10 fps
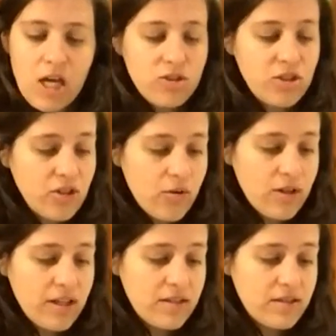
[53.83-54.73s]
to
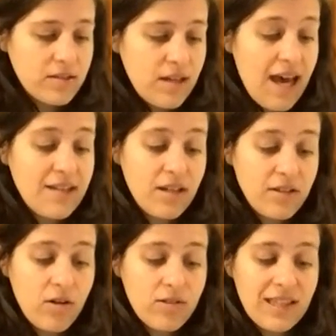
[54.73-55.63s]
notice, as I
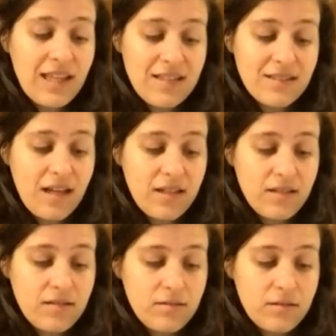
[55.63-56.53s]
noted last
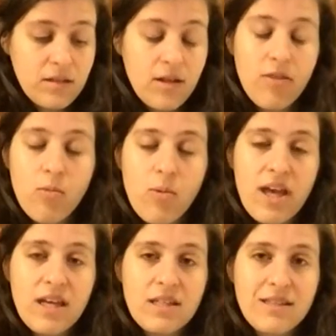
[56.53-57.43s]
night, the
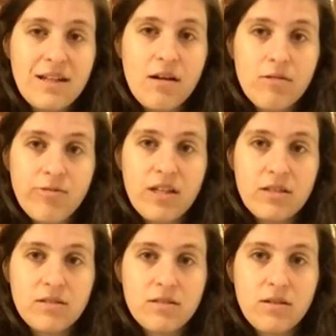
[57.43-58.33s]
ways that our
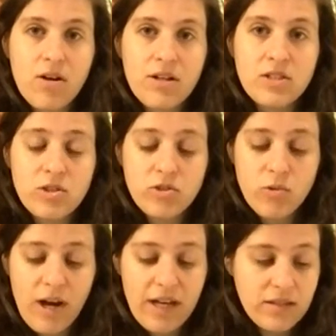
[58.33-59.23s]
fates are
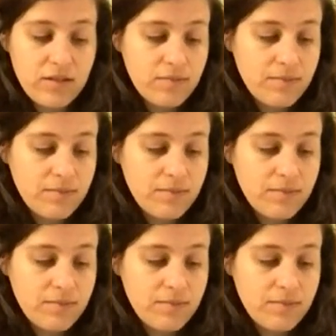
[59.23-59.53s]
intertwined.